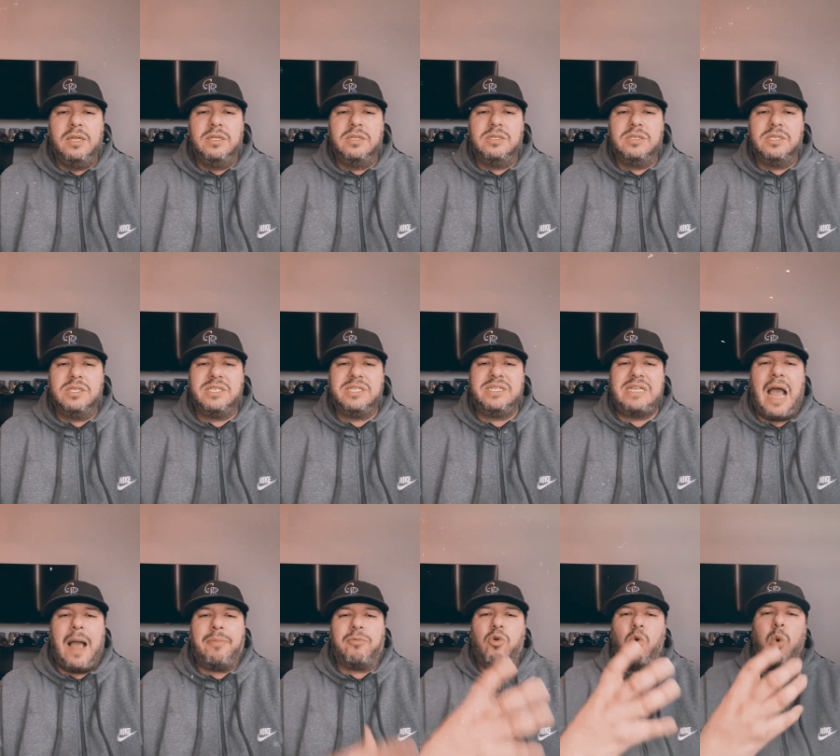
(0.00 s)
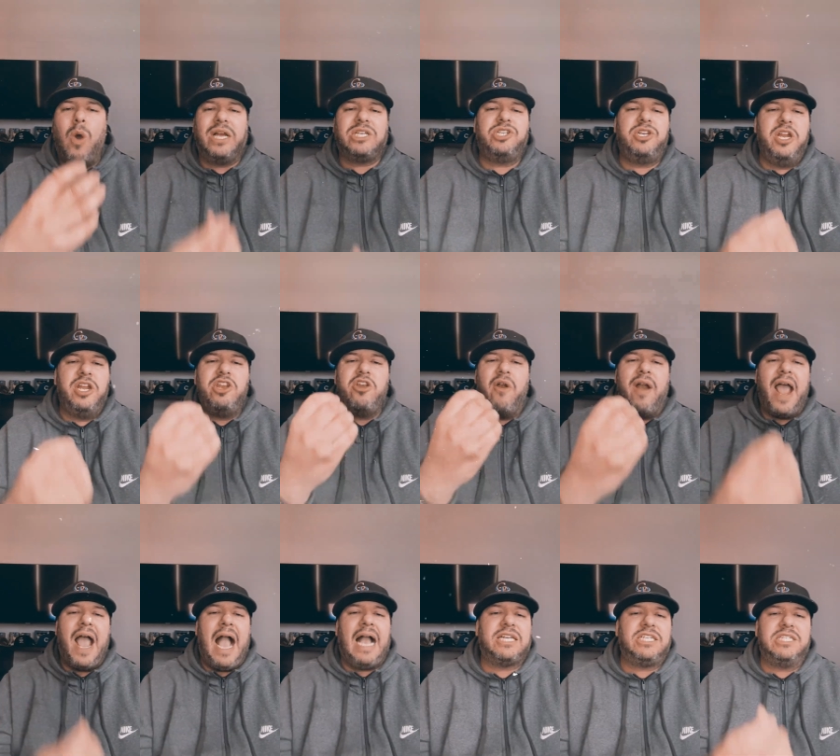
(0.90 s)
Stop questioning your
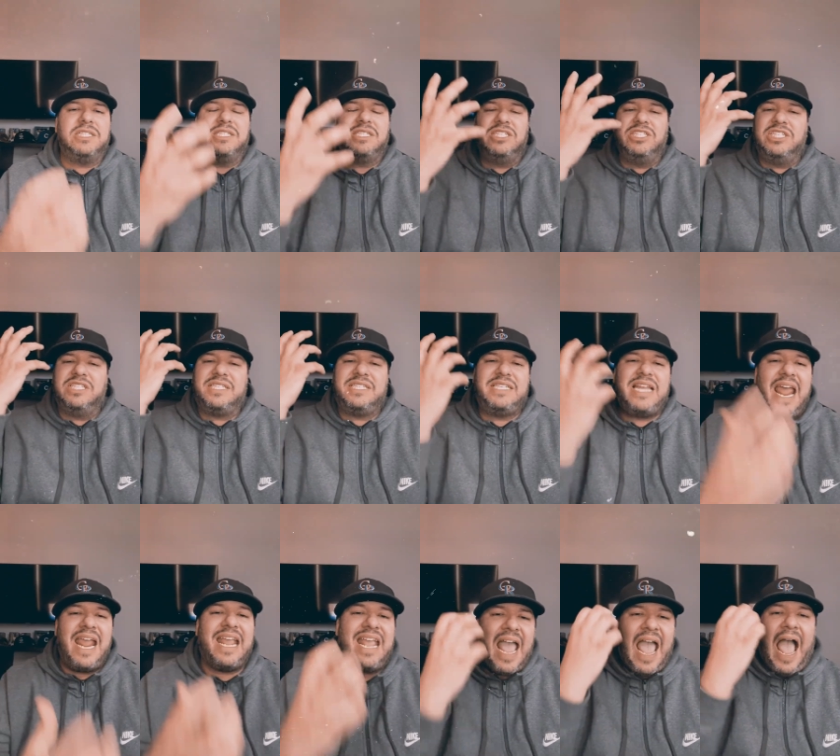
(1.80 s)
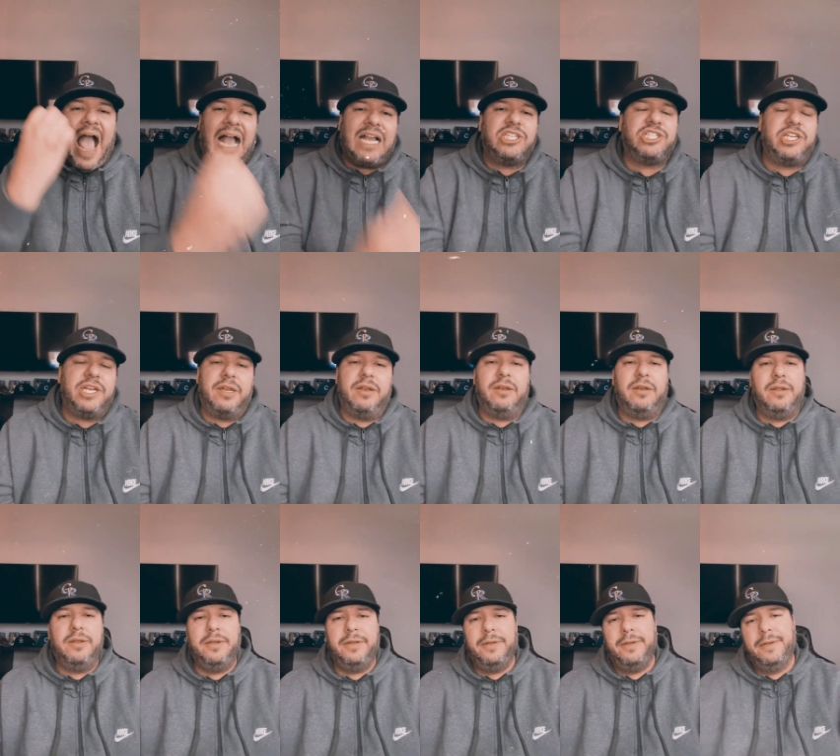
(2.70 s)
actions and just take action.
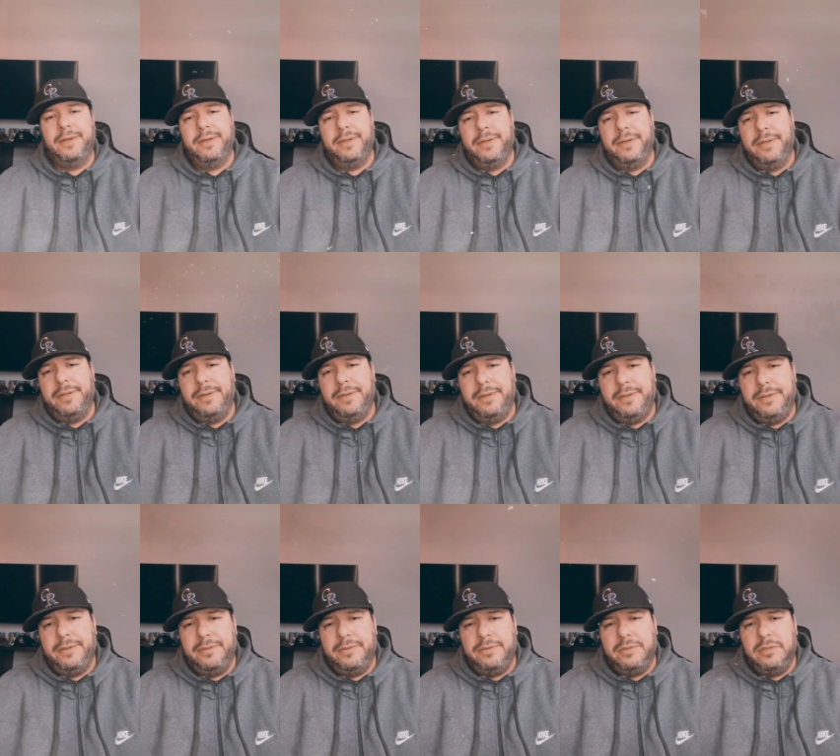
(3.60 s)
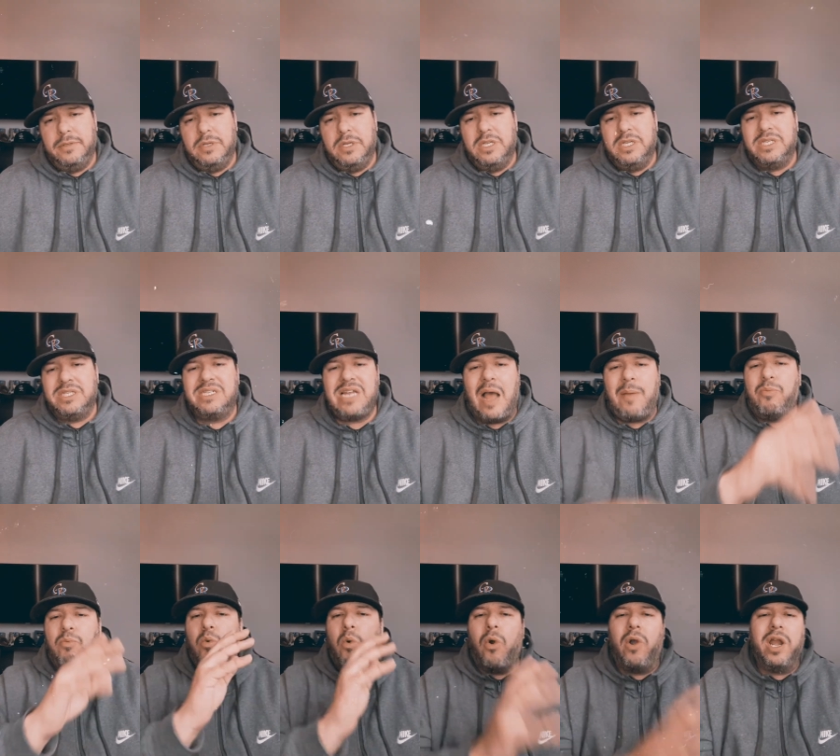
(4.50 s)

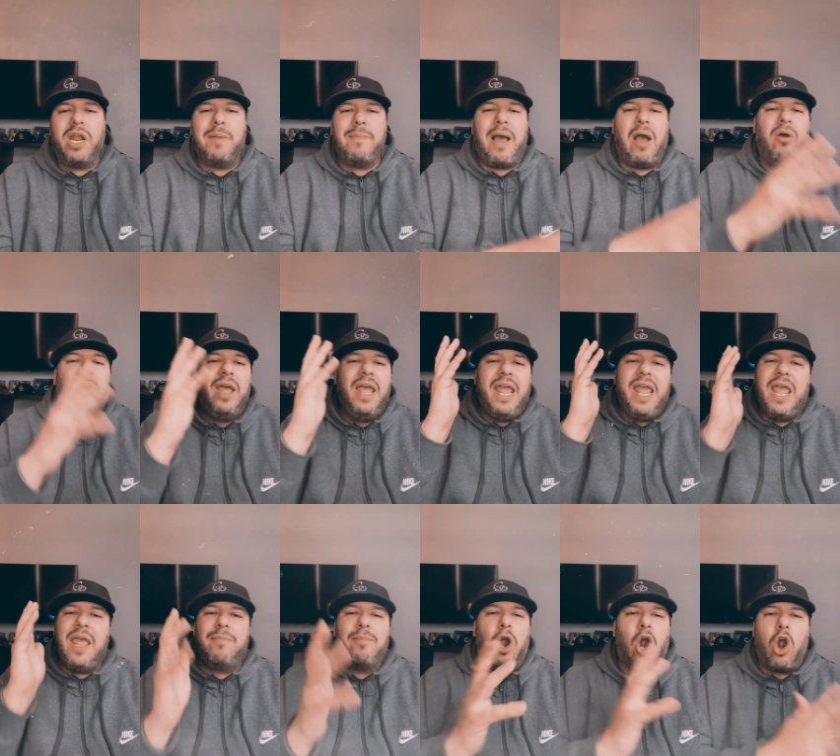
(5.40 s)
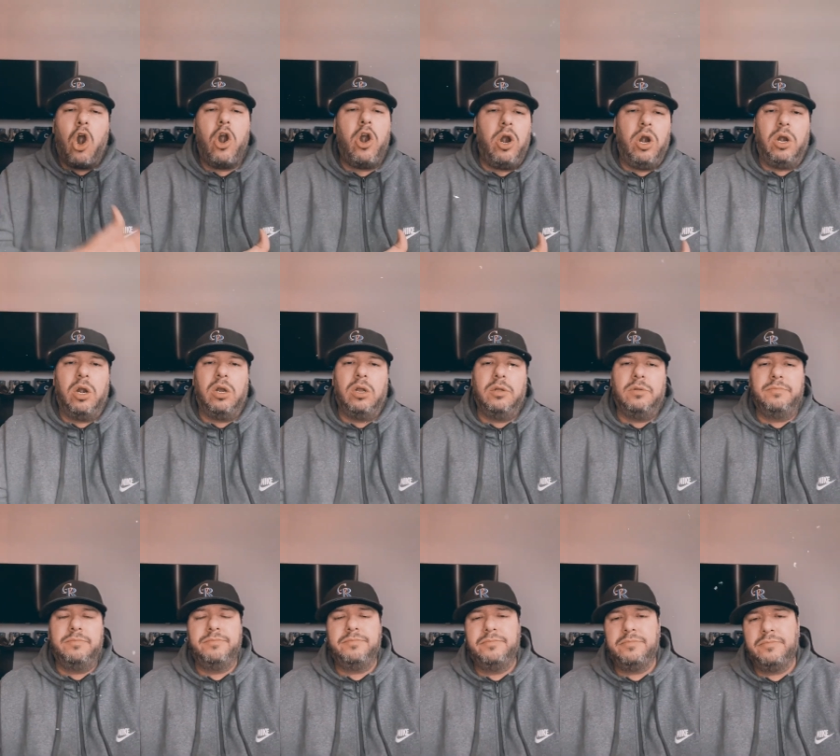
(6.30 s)
Stop worrying about him or her.
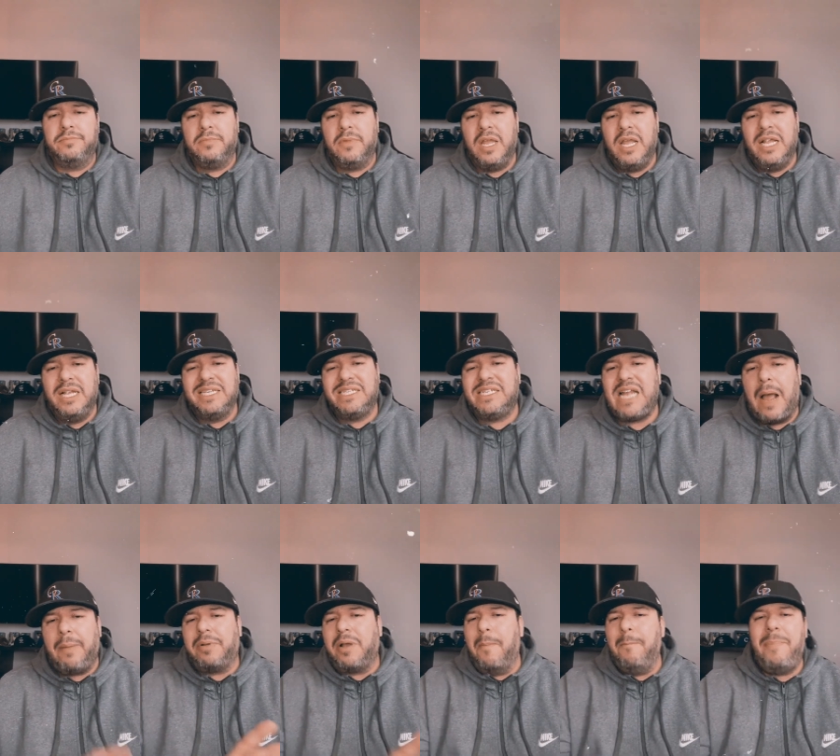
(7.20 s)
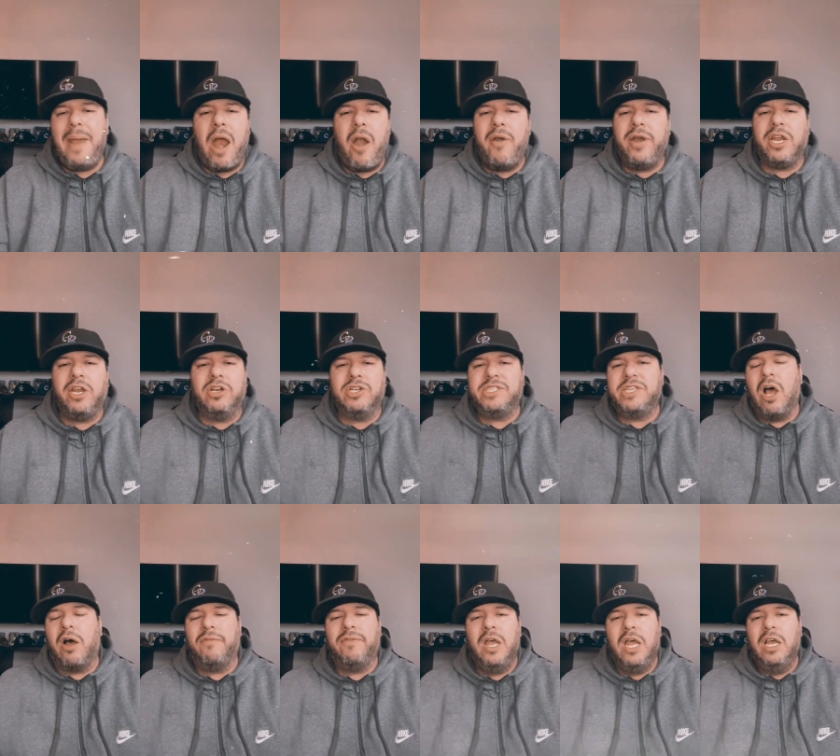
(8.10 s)
Stop comparing
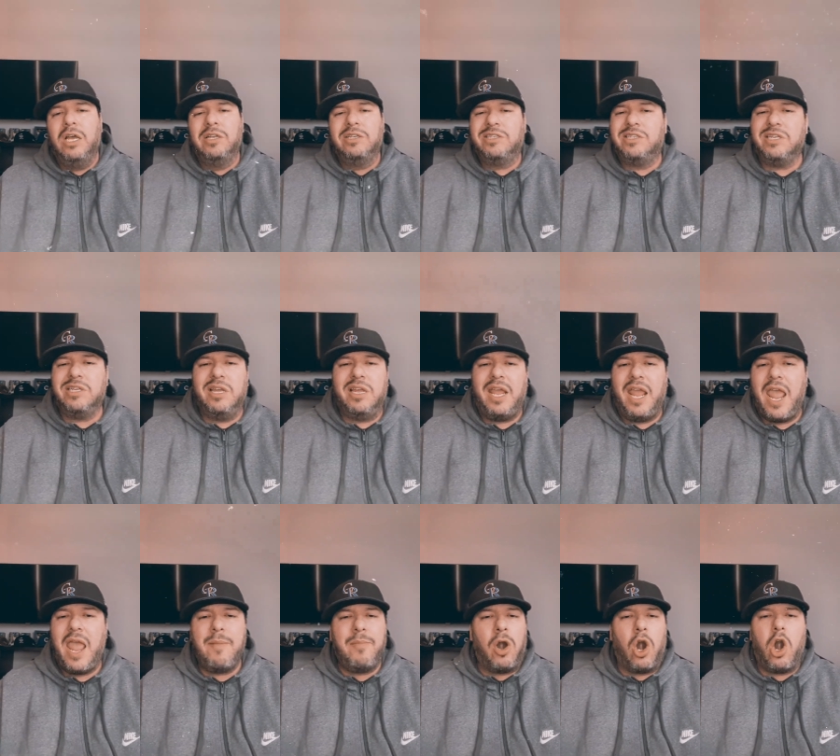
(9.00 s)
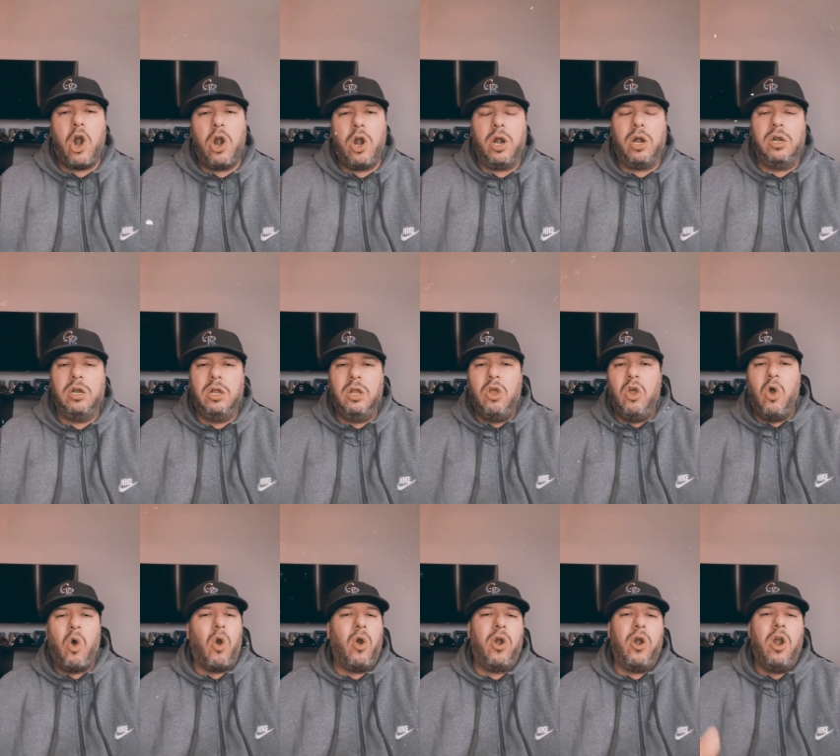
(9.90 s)
yourself to him
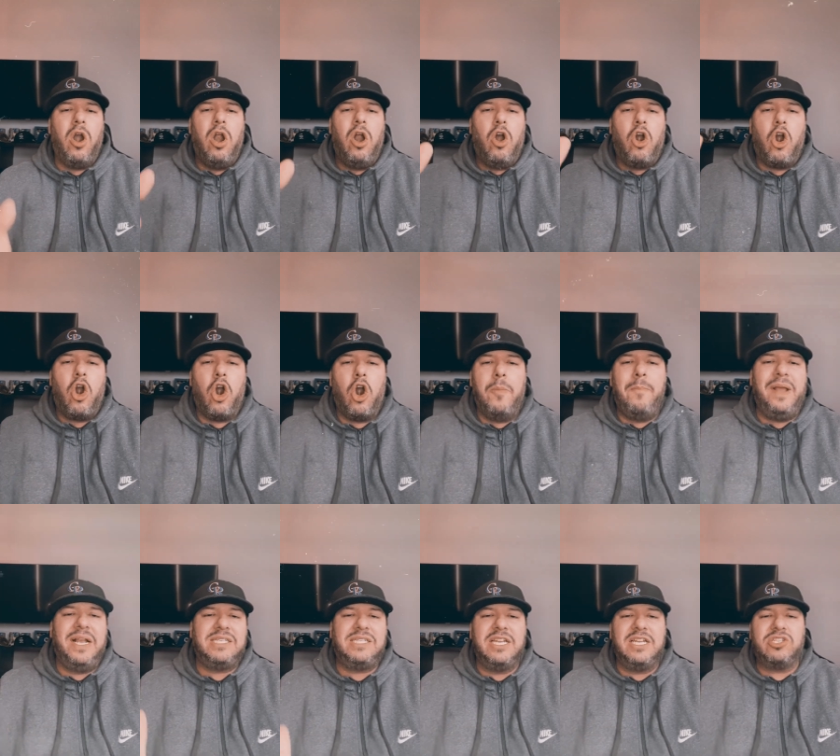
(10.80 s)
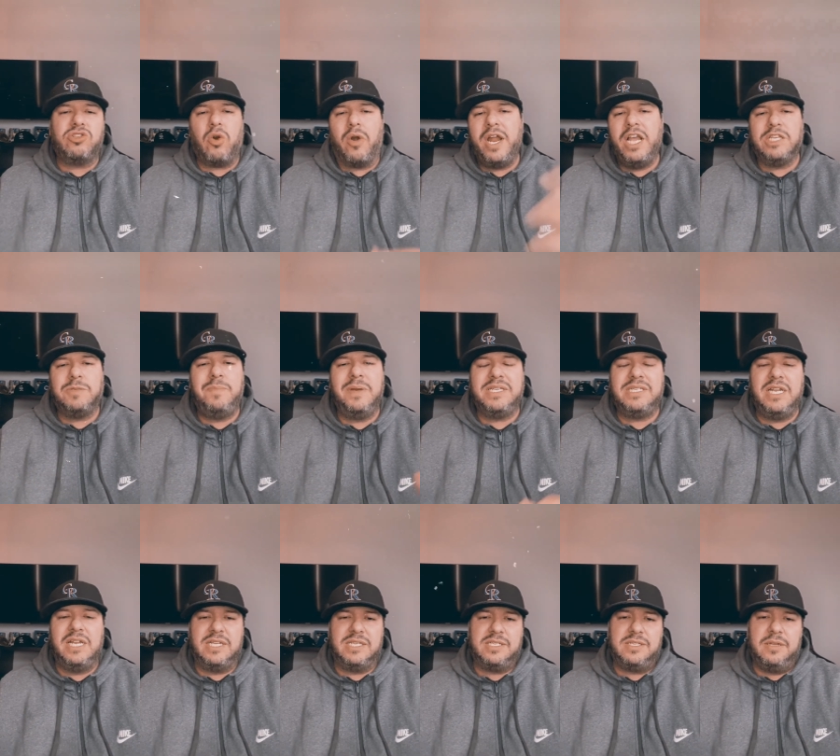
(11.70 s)
or her business or his
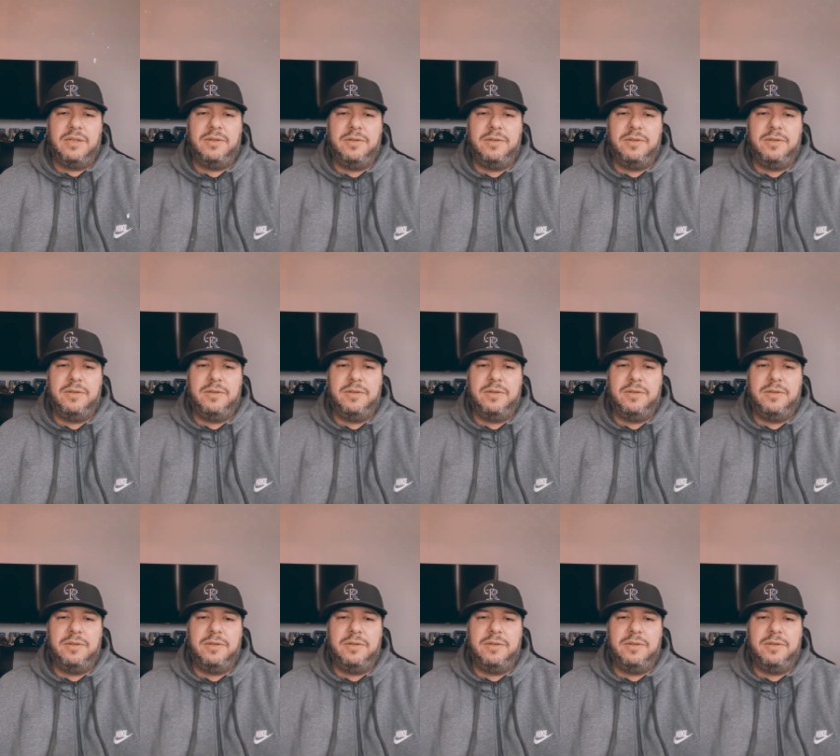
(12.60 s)
business.